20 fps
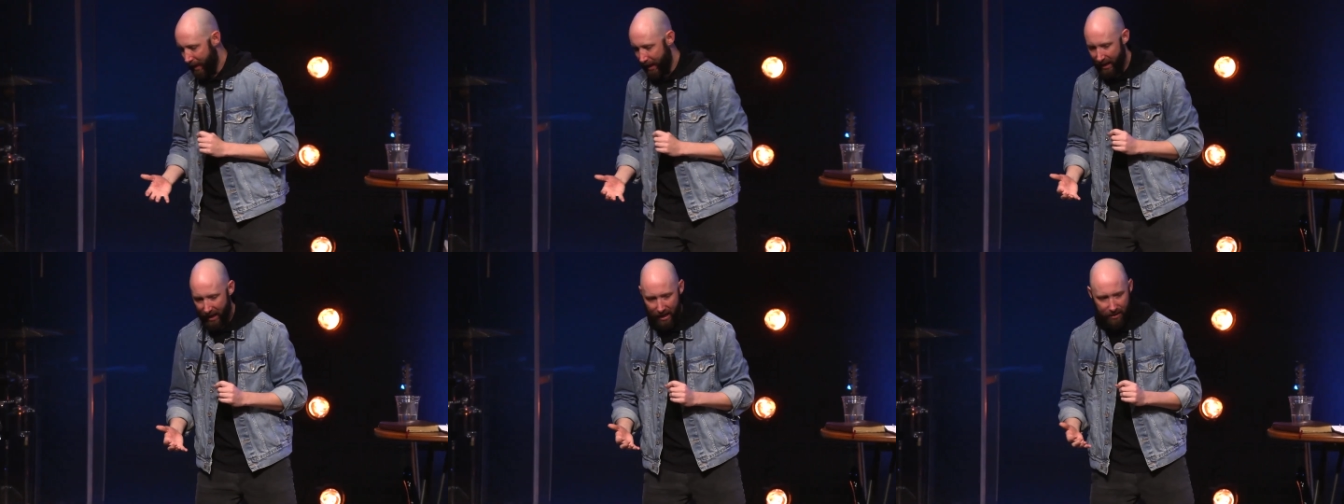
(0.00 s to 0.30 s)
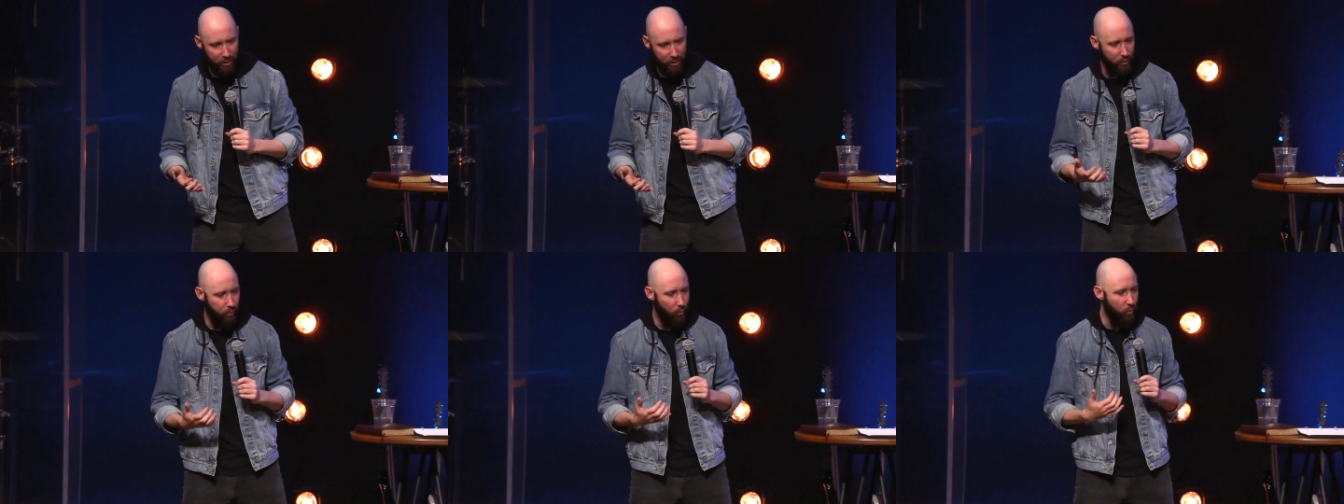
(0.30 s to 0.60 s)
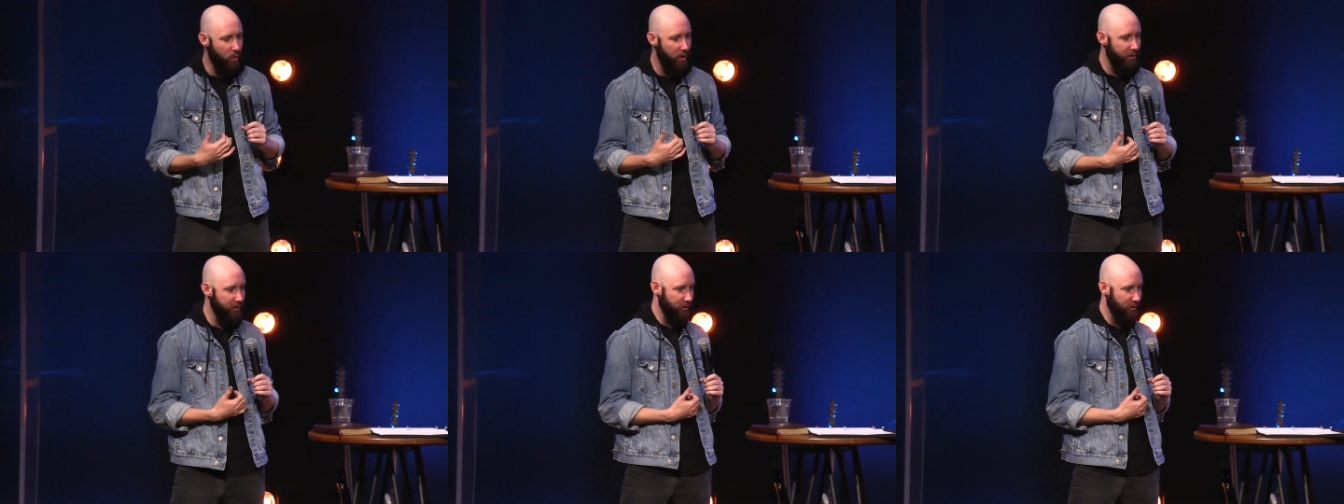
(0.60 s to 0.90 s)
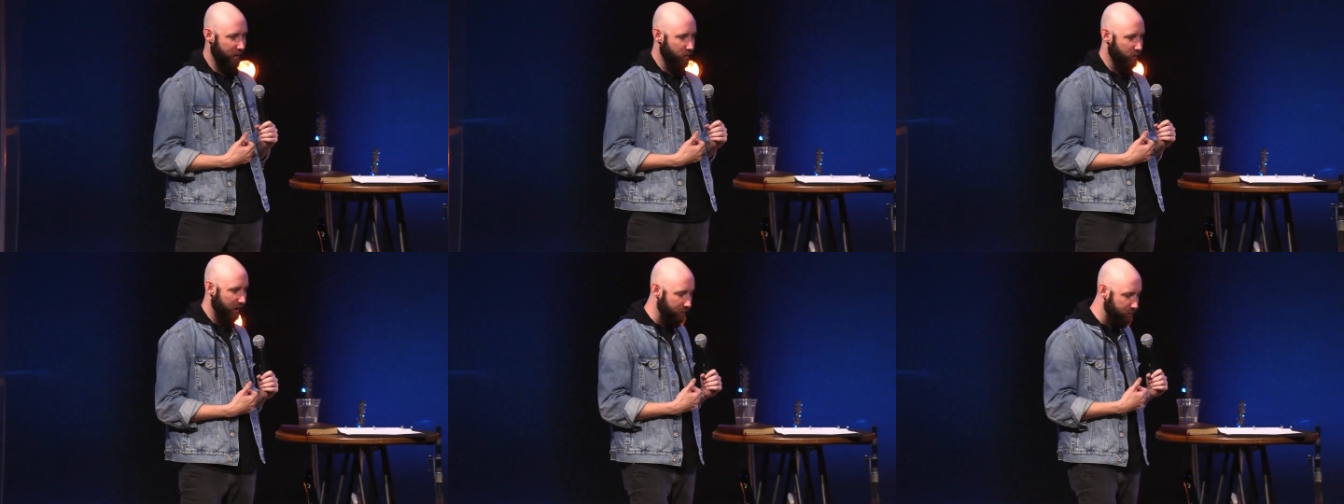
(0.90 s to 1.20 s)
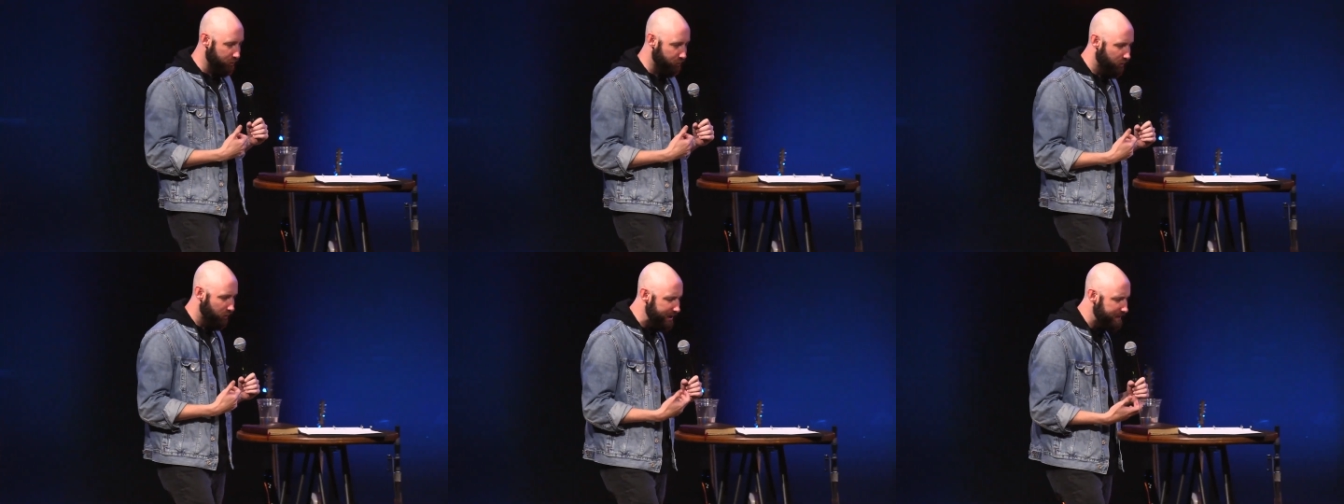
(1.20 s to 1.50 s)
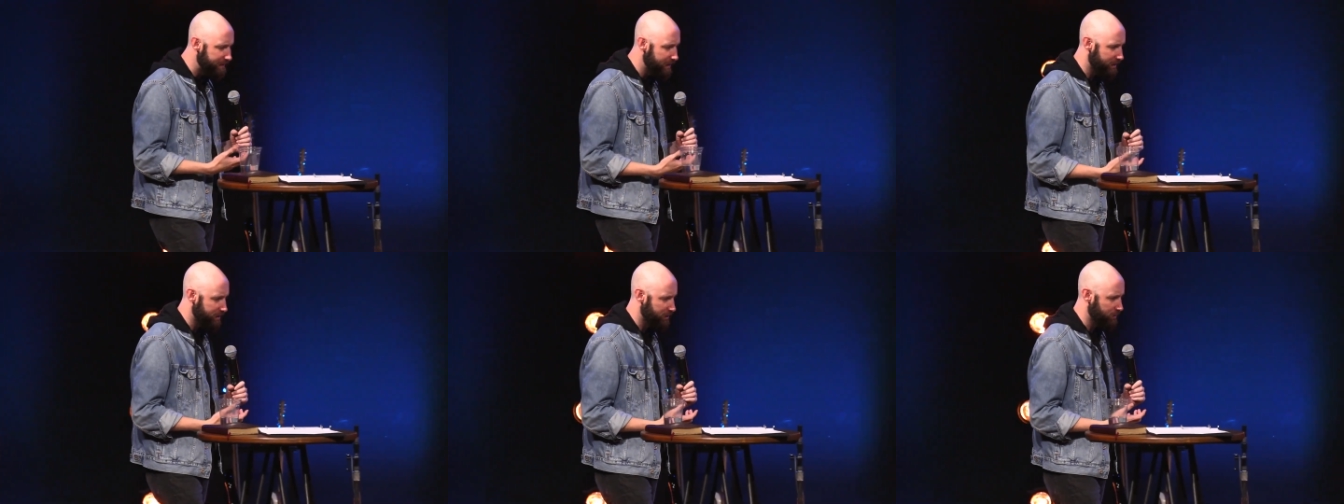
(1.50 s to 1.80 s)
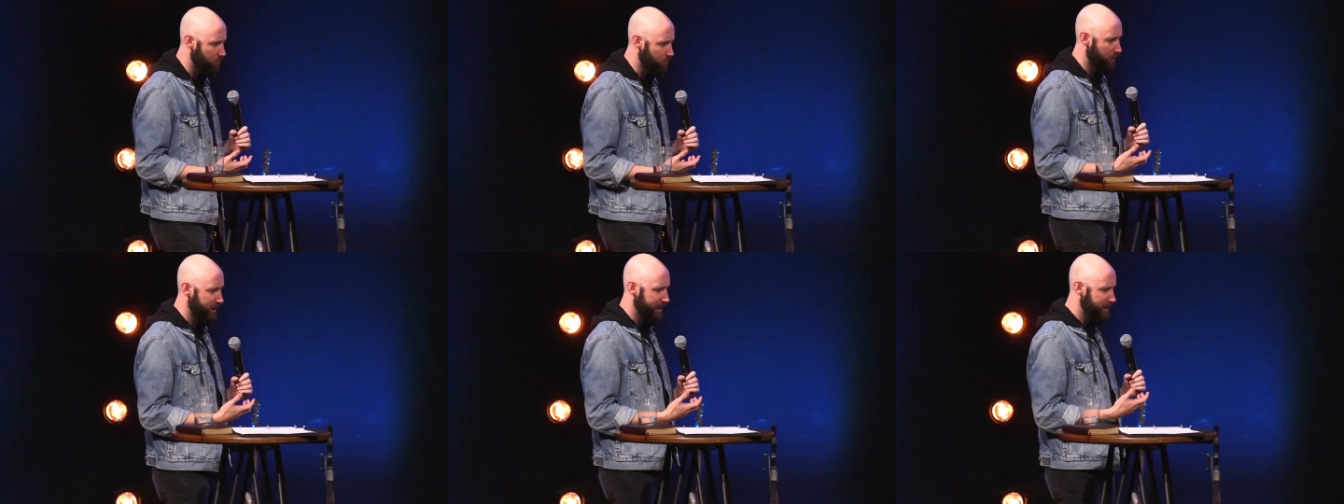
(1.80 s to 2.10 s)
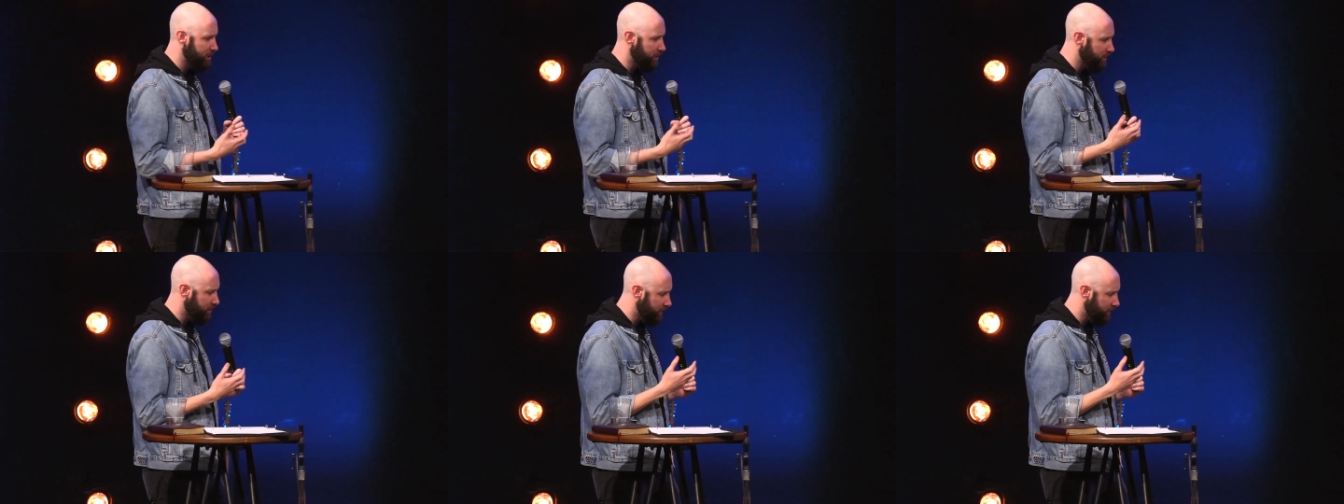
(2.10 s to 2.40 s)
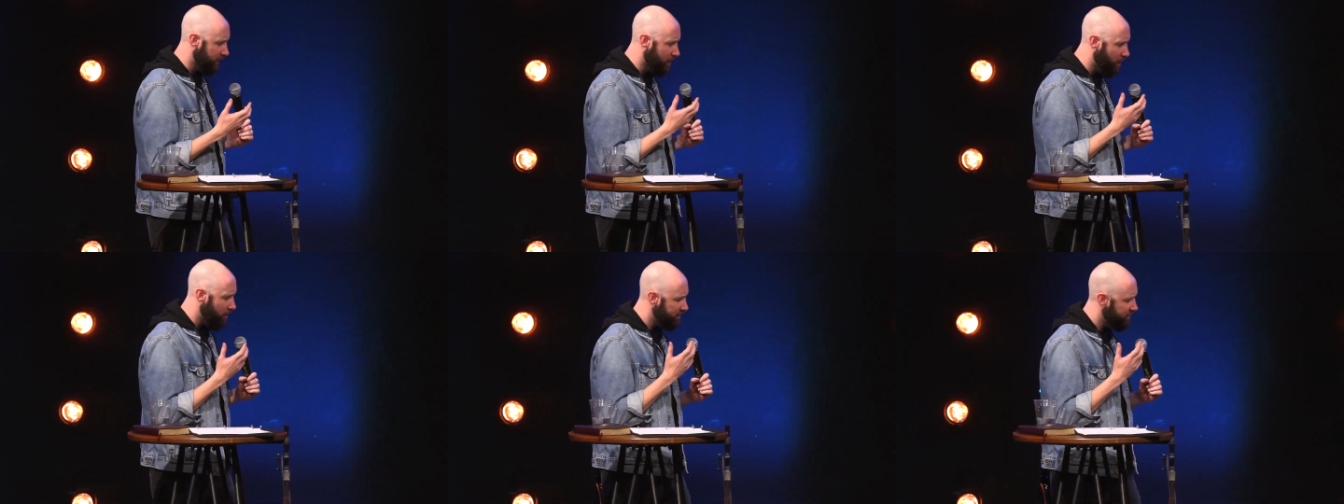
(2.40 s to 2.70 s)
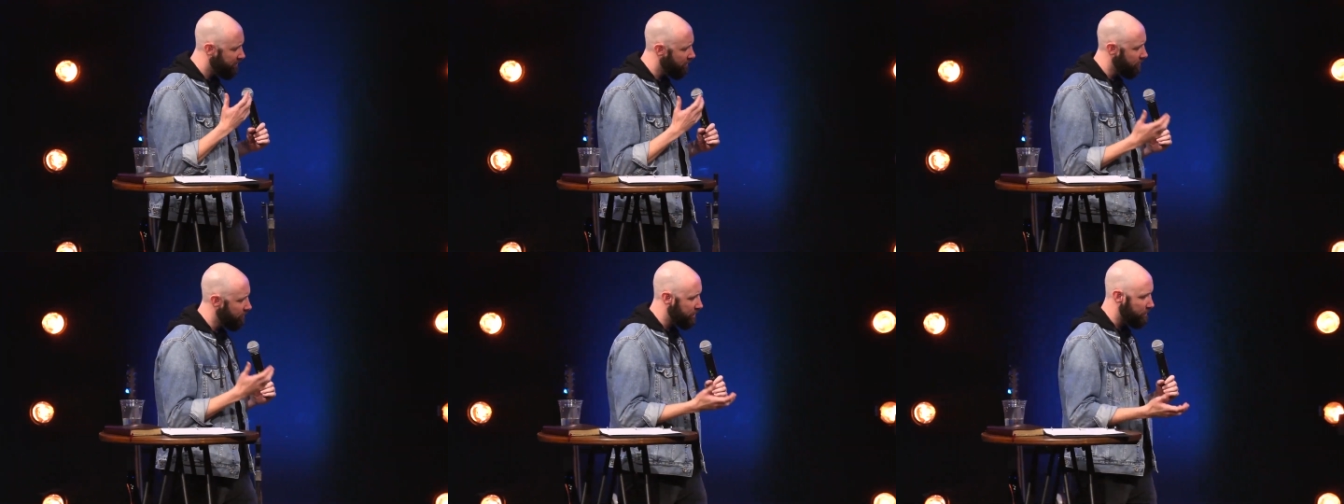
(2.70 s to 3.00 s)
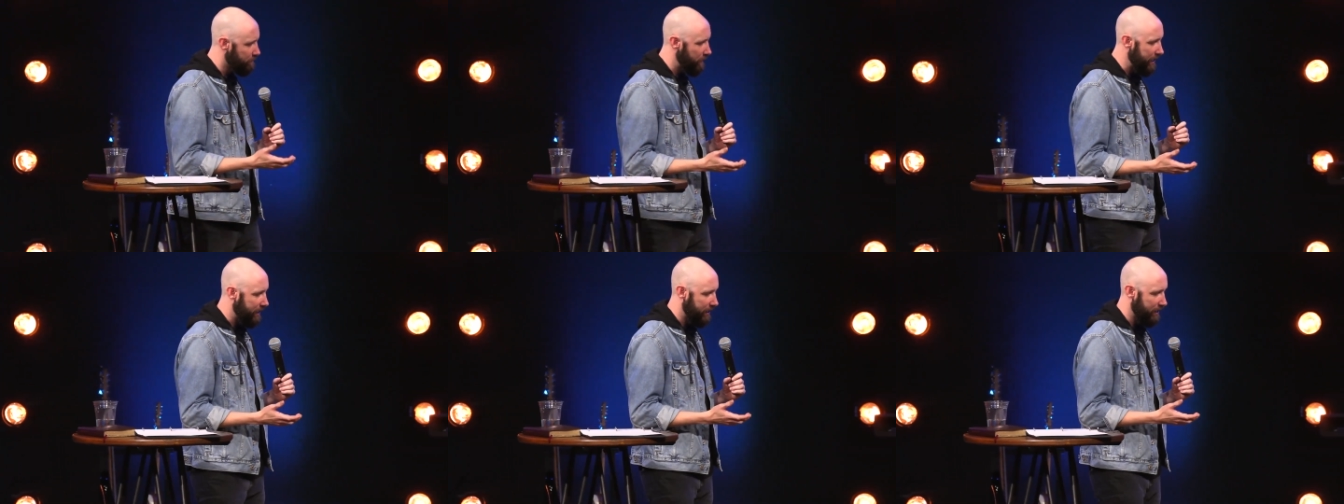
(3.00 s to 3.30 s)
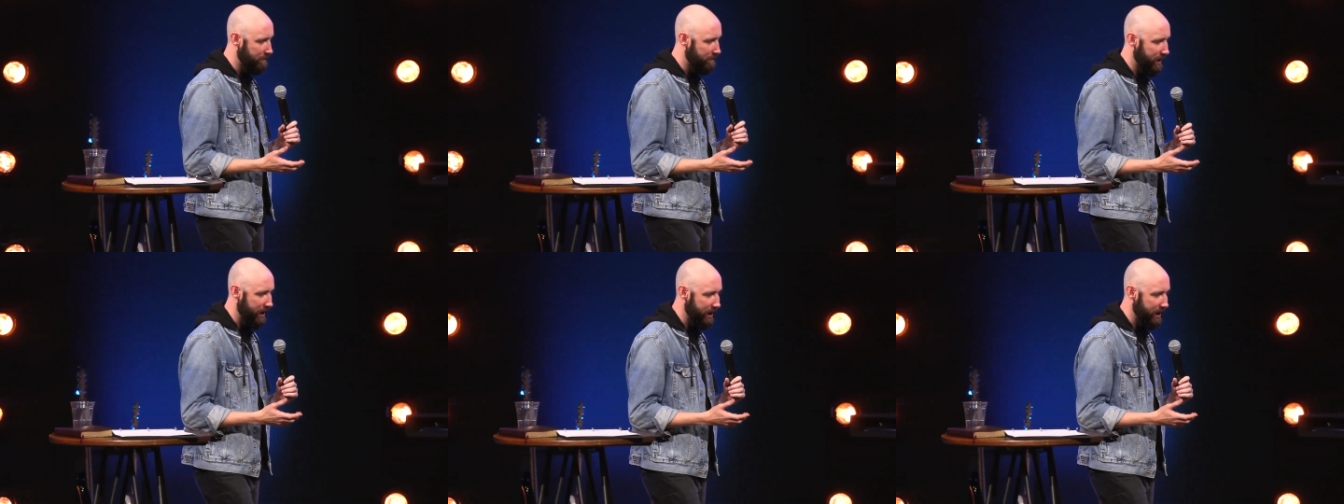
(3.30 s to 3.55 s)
And I just wondering when I was reading this story, just God started speaking to me,